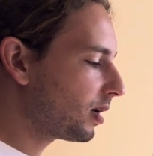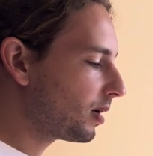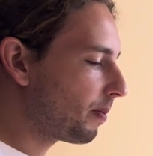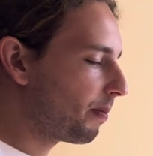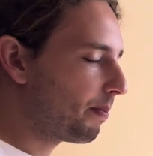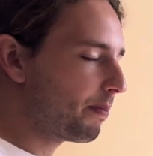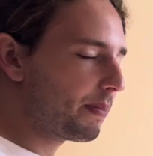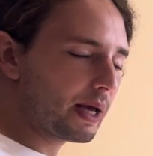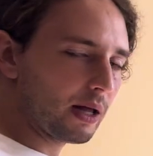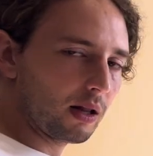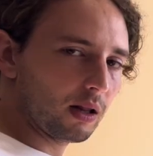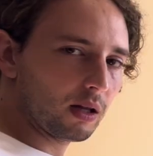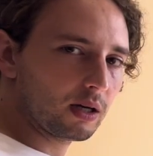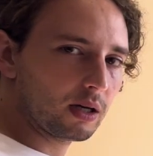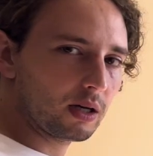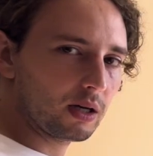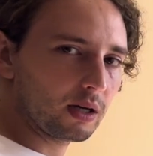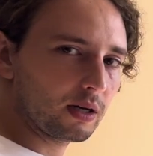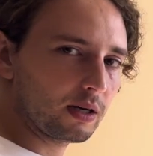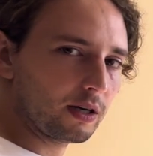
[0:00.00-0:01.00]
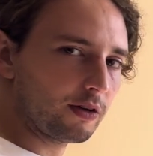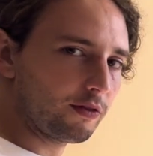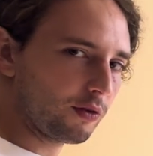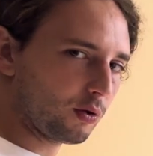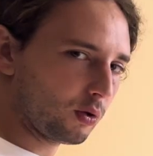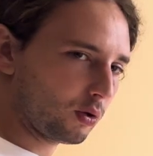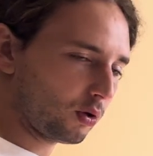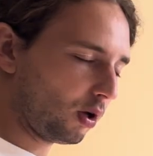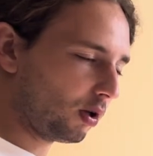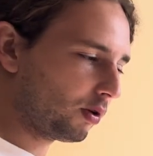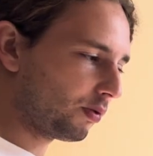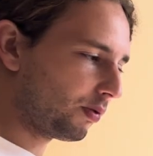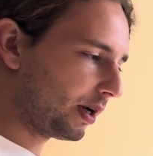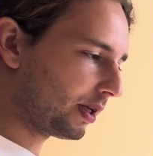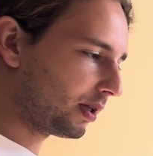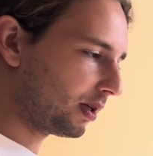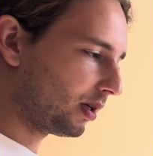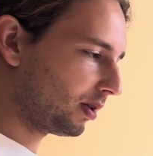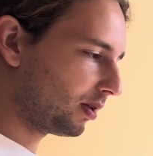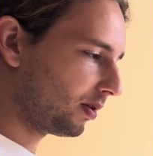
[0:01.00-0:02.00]
milk if you
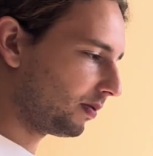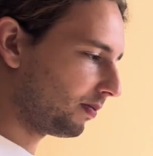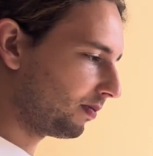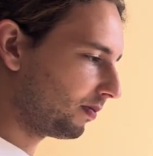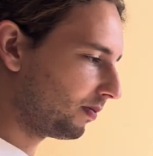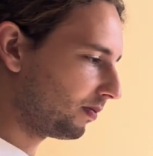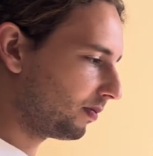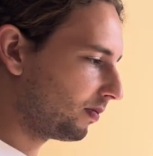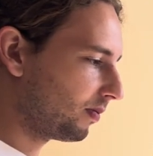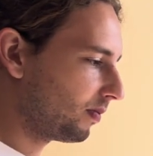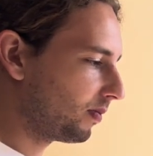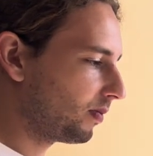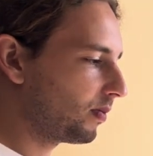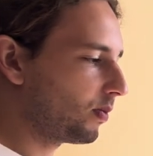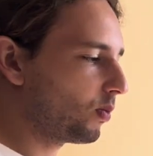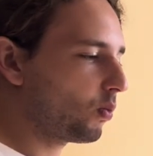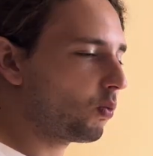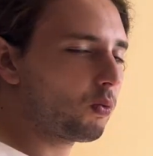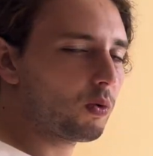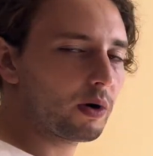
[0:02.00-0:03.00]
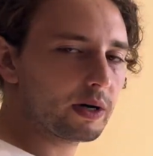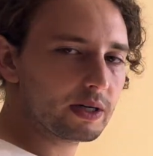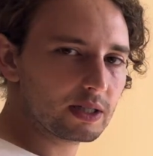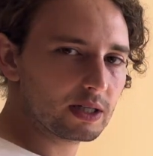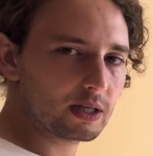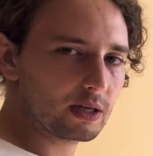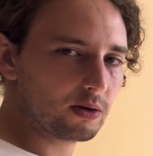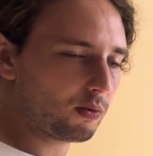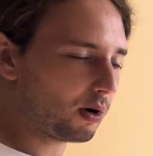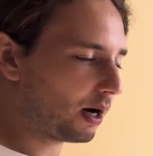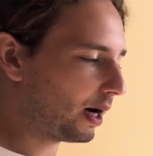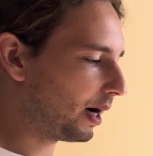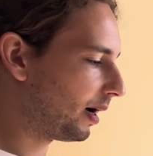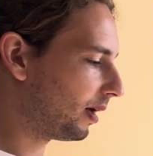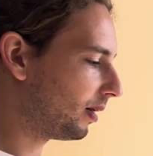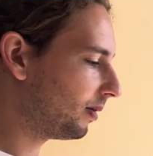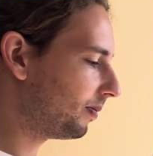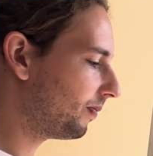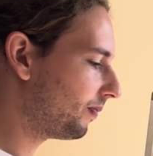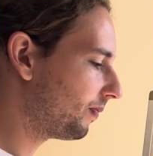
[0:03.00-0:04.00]
tolerate it once in a
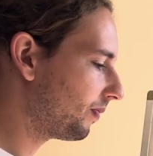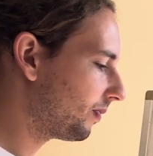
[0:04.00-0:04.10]
while